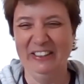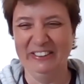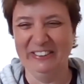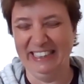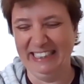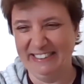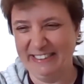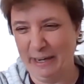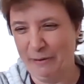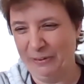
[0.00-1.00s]
All right,
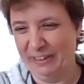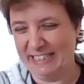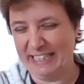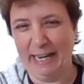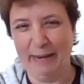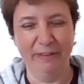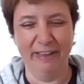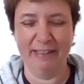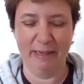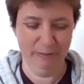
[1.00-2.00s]
let's see how we're doing on time. All
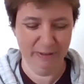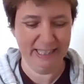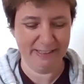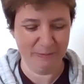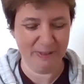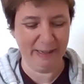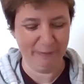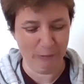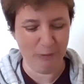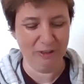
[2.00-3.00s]
right, we got, we got some
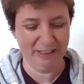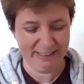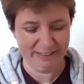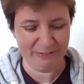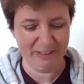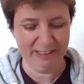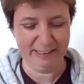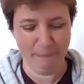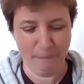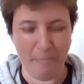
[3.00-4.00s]
time for more,
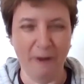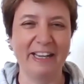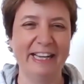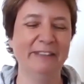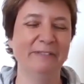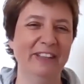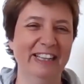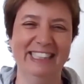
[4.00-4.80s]
definitely okay,